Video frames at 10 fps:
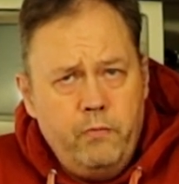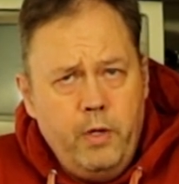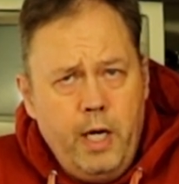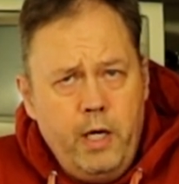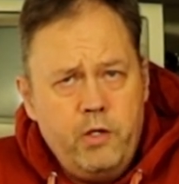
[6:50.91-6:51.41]

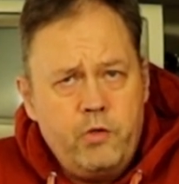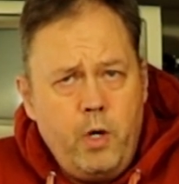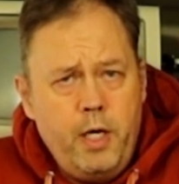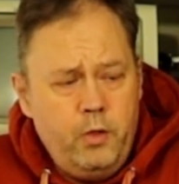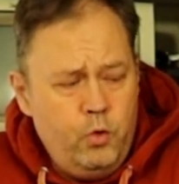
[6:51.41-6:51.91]
We had it
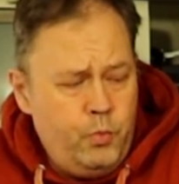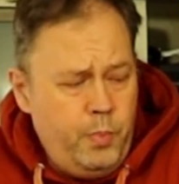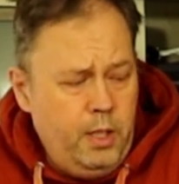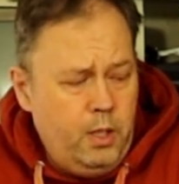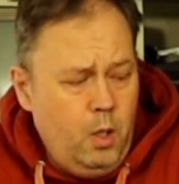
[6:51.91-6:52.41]
trying to
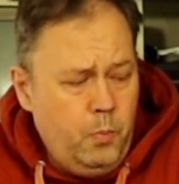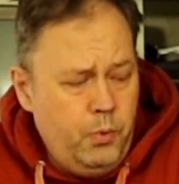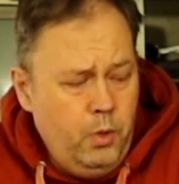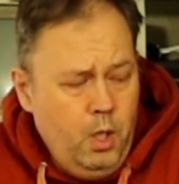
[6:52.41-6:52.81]
spin it up,